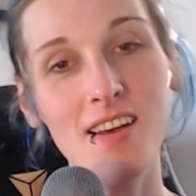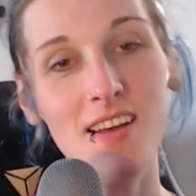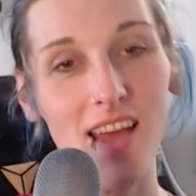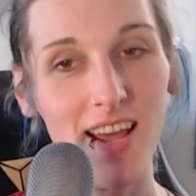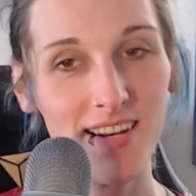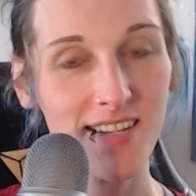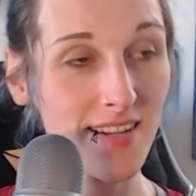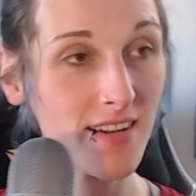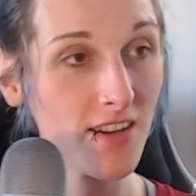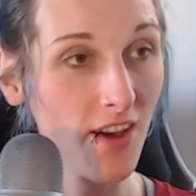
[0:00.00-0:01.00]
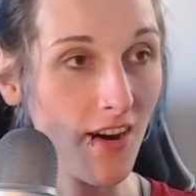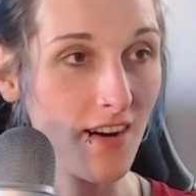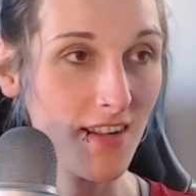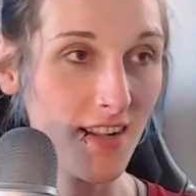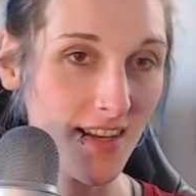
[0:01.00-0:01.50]
And this little
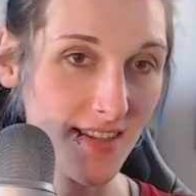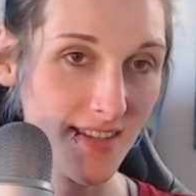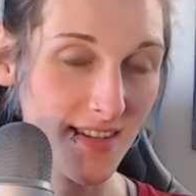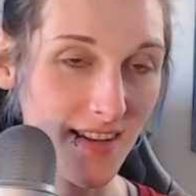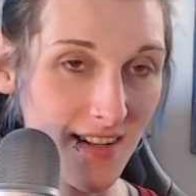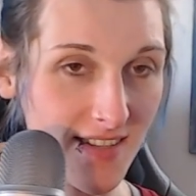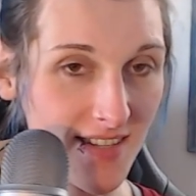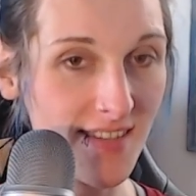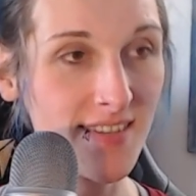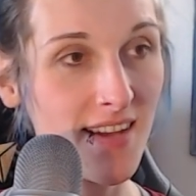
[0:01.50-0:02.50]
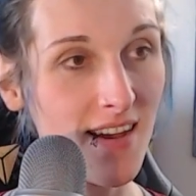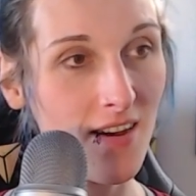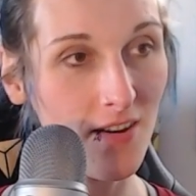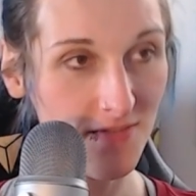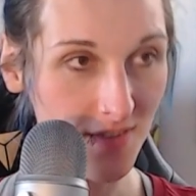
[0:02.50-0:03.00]
girl is the little sister
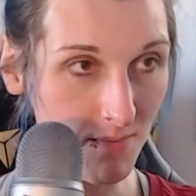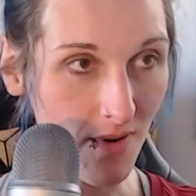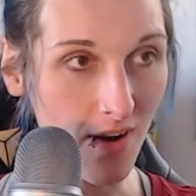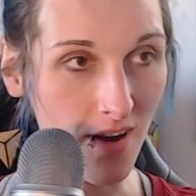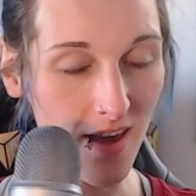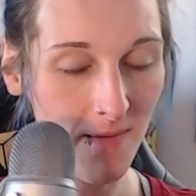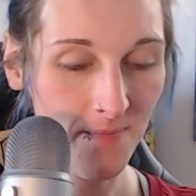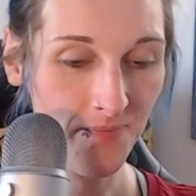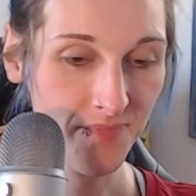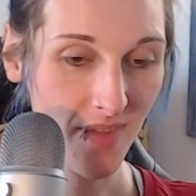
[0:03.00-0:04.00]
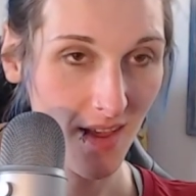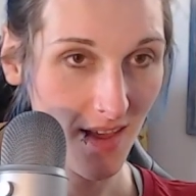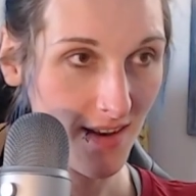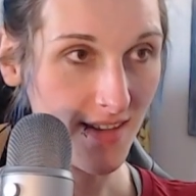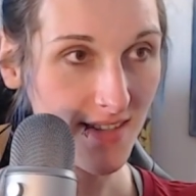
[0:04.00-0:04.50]
of the boy
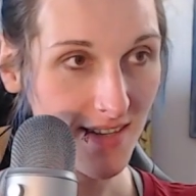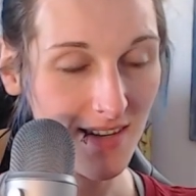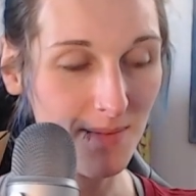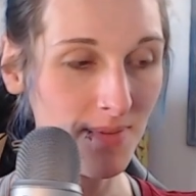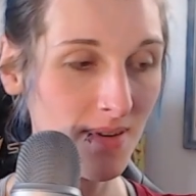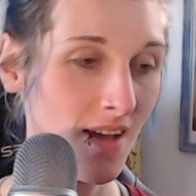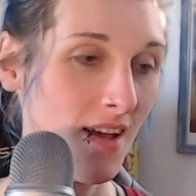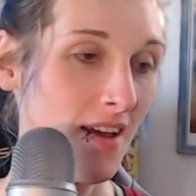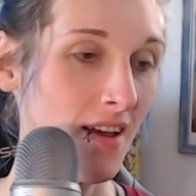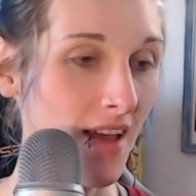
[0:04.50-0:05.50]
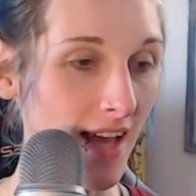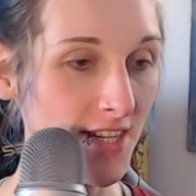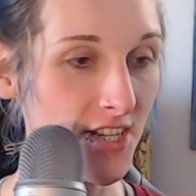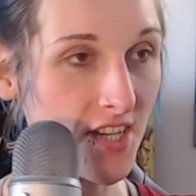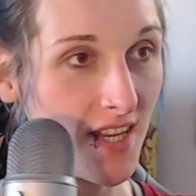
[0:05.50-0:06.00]
in this clip, and
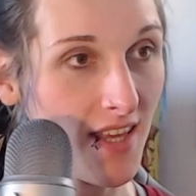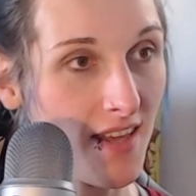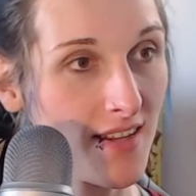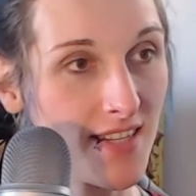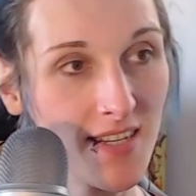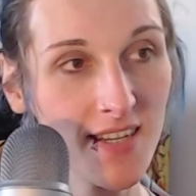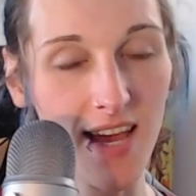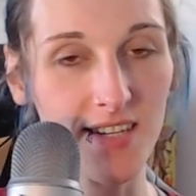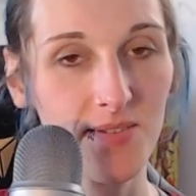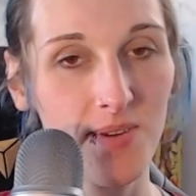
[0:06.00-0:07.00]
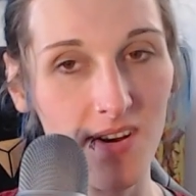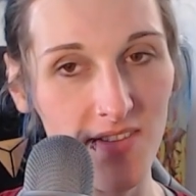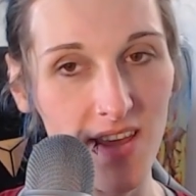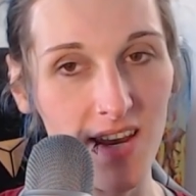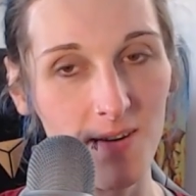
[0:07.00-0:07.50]
she didn't get to go on
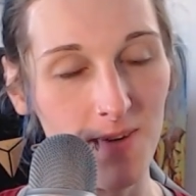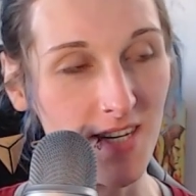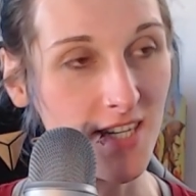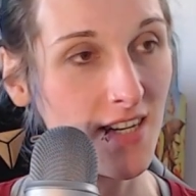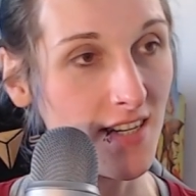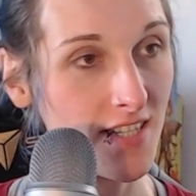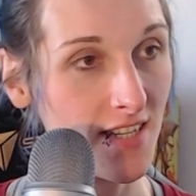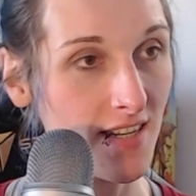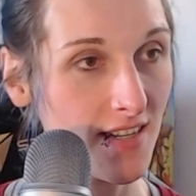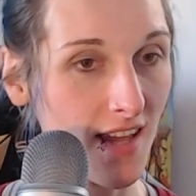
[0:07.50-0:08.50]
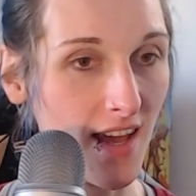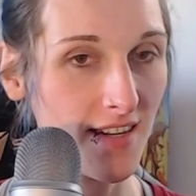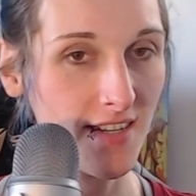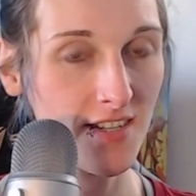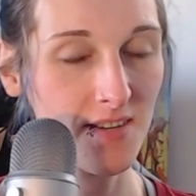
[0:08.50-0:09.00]
that adventure. She didn't get a
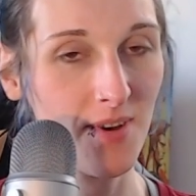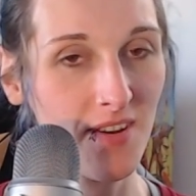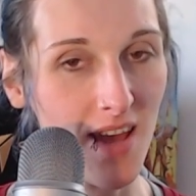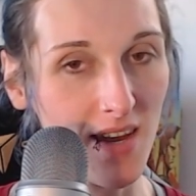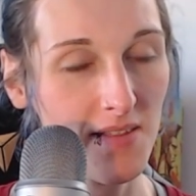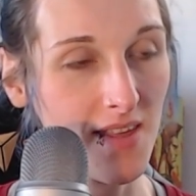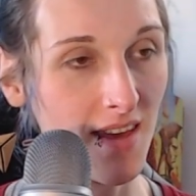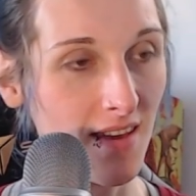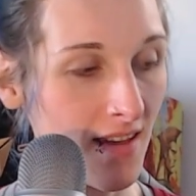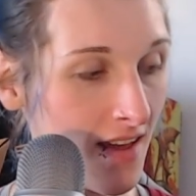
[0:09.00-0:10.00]
Digimon or anything.